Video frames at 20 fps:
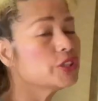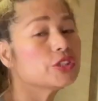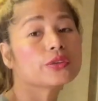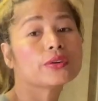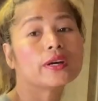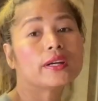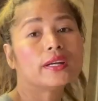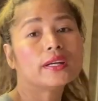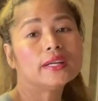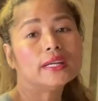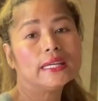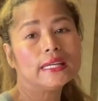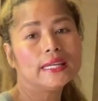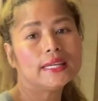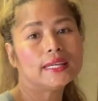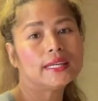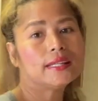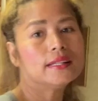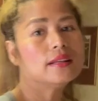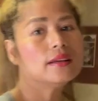You're gonna
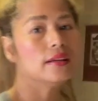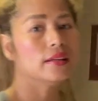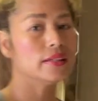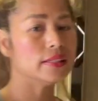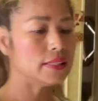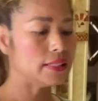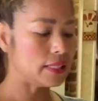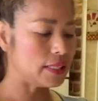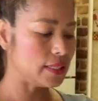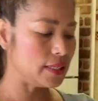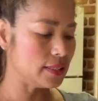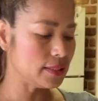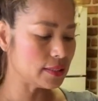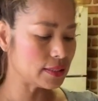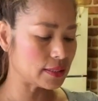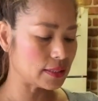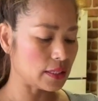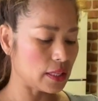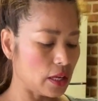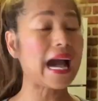need yeast,